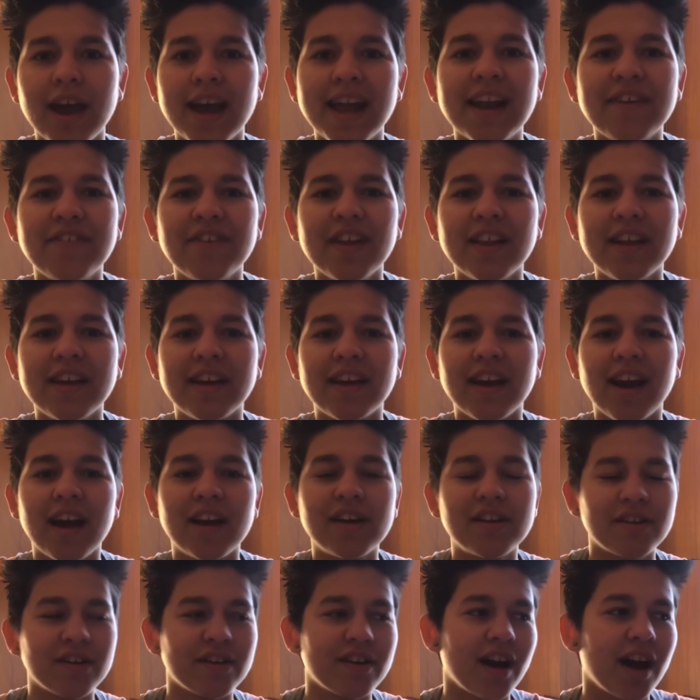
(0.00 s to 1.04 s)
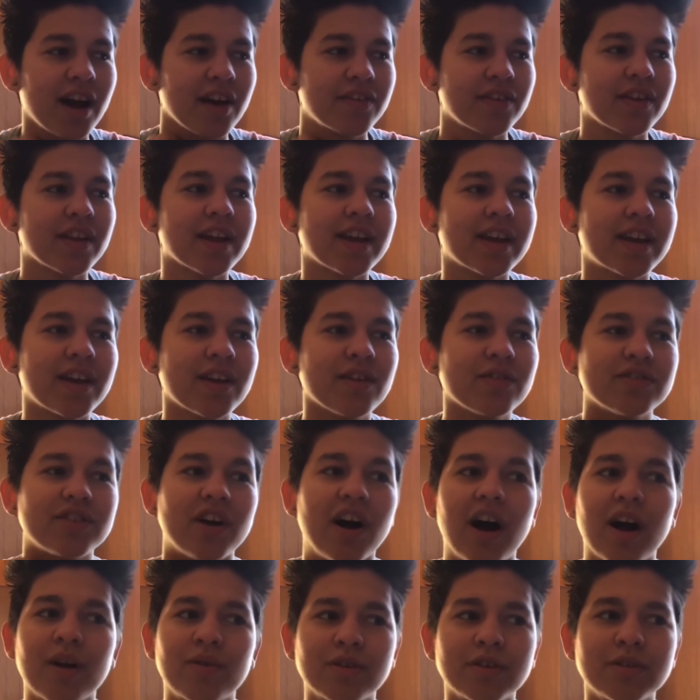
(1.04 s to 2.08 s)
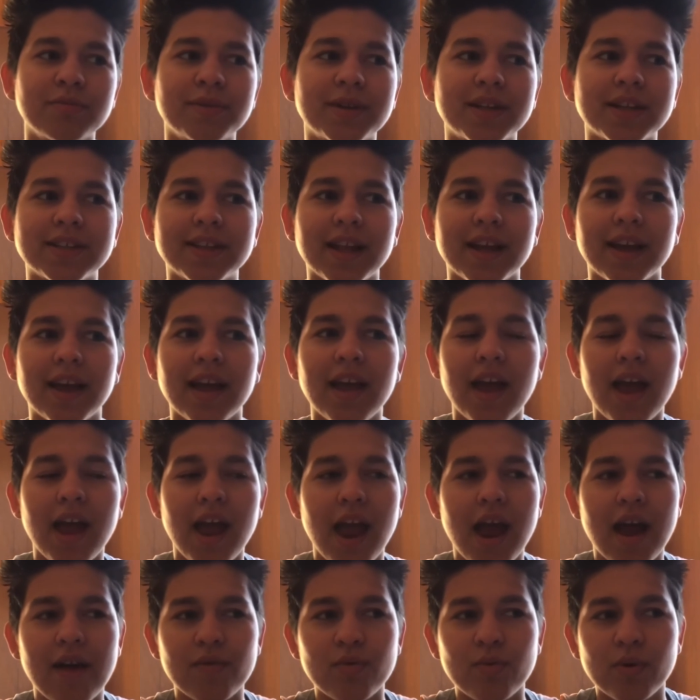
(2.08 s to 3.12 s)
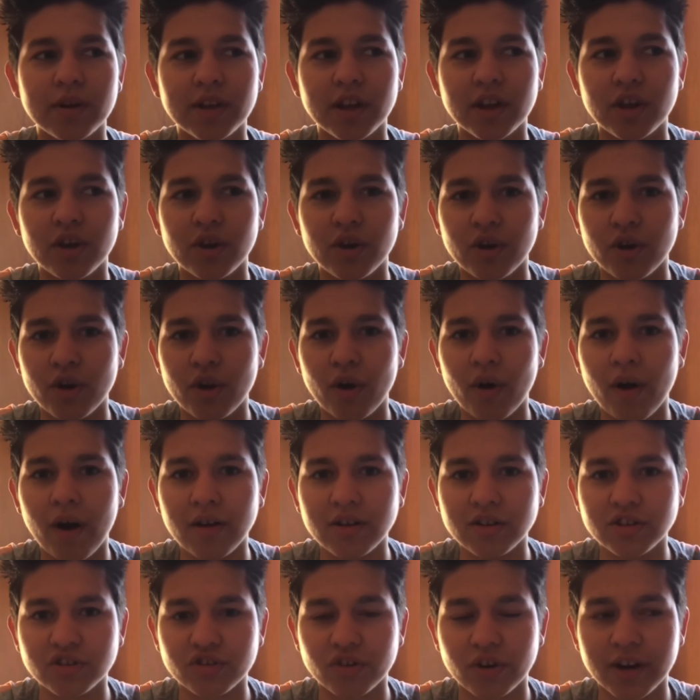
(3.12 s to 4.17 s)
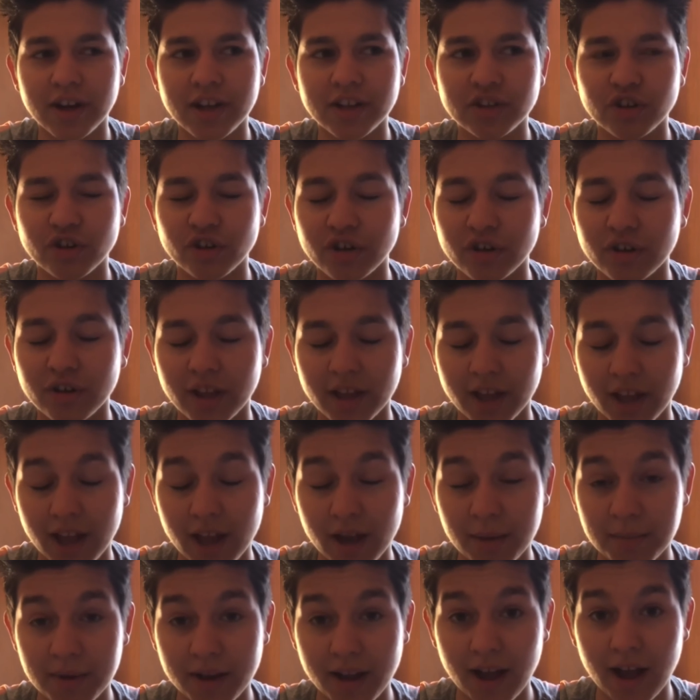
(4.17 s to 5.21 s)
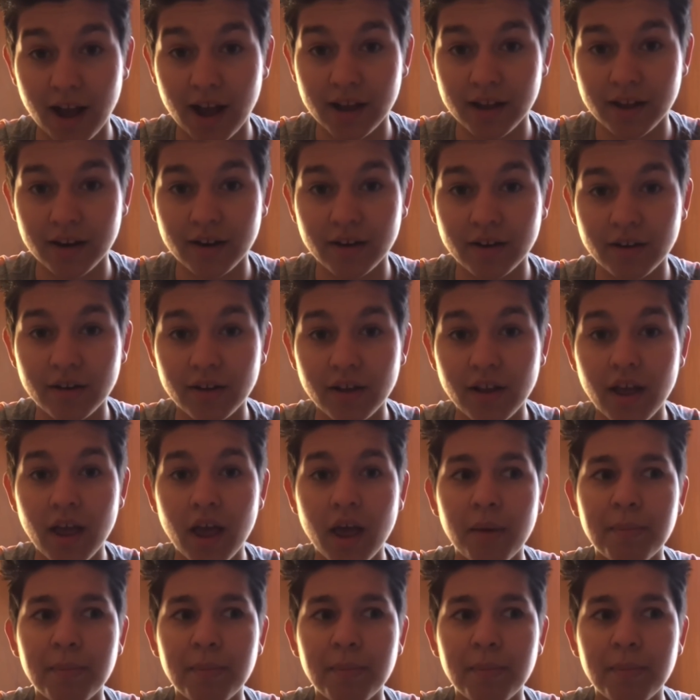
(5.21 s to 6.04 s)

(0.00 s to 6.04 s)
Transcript: And I felt like I don't know. I felt like it was awkward because like everyone didn't know I was trans or like am a guy, you know,